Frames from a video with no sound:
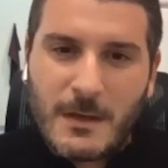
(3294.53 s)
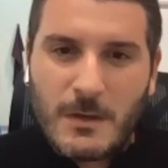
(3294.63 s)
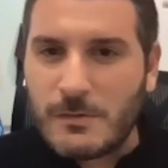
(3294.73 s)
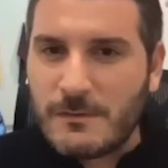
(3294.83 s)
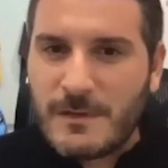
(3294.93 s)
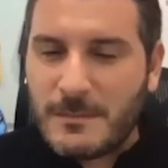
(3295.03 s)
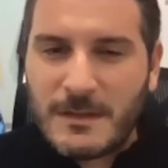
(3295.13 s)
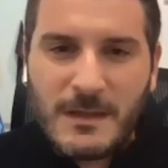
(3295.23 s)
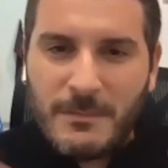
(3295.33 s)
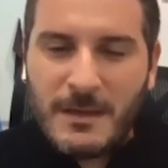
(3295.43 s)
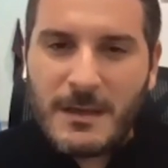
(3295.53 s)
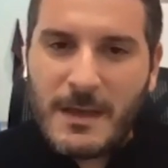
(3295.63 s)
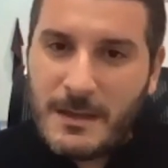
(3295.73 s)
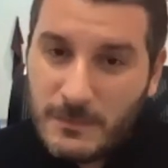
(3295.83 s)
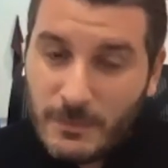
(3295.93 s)
all of them claiming
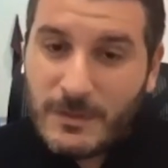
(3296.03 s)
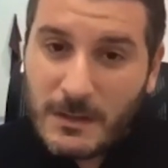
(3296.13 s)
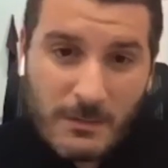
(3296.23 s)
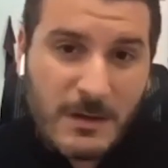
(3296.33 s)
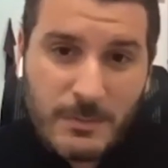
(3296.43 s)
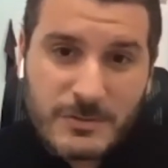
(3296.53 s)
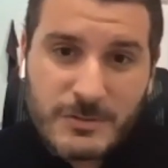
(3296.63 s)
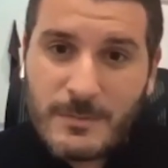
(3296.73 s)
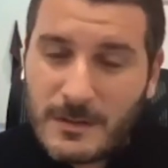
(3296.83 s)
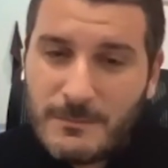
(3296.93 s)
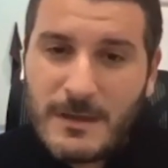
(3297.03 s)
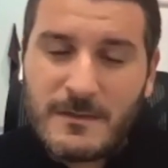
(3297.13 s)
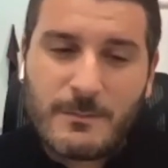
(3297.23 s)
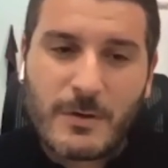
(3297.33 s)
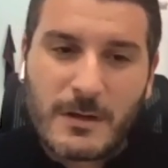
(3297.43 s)
and doing an incredible job, an
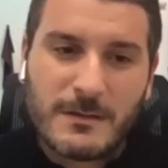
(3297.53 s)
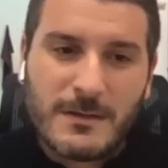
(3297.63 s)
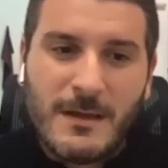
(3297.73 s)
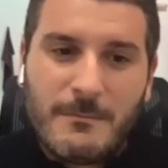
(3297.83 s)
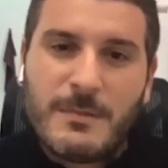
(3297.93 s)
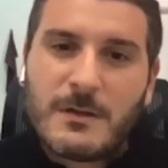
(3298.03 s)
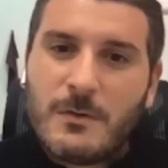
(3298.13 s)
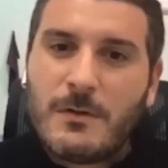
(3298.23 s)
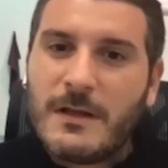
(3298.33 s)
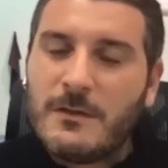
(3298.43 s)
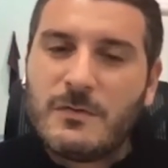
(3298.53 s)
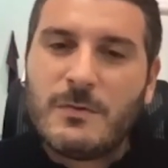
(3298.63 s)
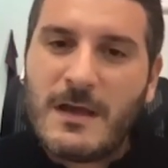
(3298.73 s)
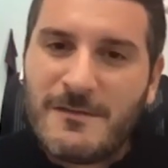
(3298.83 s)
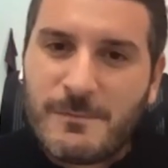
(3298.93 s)
amazing product, but all at a
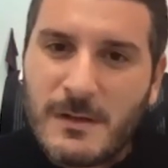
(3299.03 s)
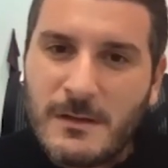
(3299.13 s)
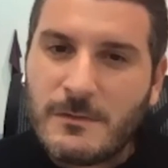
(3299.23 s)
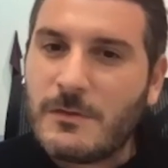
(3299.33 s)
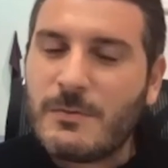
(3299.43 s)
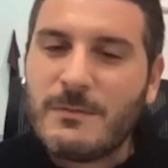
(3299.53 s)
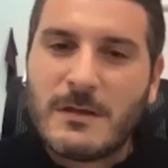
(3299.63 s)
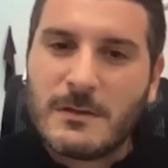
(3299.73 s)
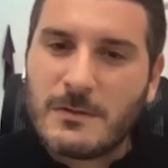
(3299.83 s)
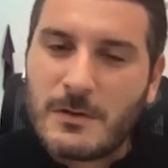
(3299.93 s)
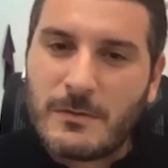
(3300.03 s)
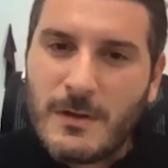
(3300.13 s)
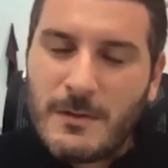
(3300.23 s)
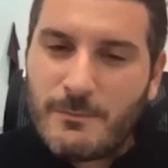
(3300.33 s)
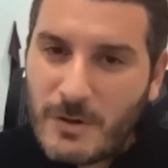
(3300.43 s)
$2.5 million to $3 million
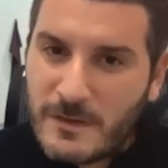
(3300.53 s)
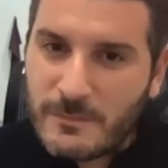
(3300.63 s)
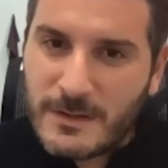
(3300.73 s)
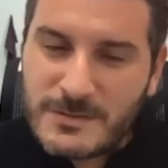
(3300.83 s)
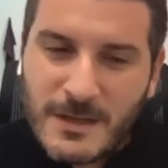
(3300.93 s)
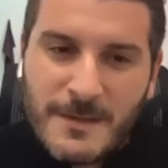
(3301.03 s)
price range.